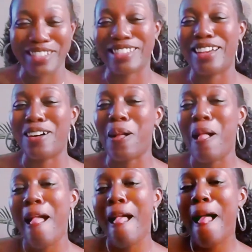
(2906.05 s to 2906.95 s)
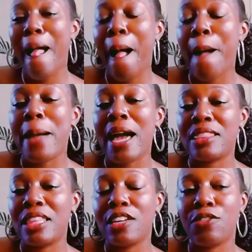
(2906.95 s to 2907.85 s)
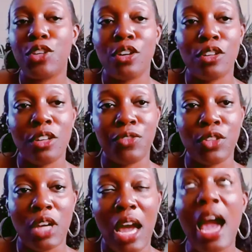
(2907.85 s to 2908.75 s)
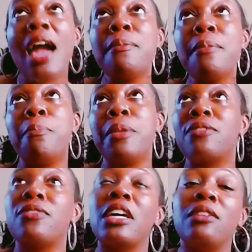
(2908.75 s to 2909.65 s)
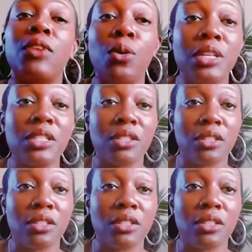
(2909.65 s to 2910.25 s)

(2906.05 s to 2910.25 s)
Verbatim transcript: So um, I think if you're if you I'm a big fan of always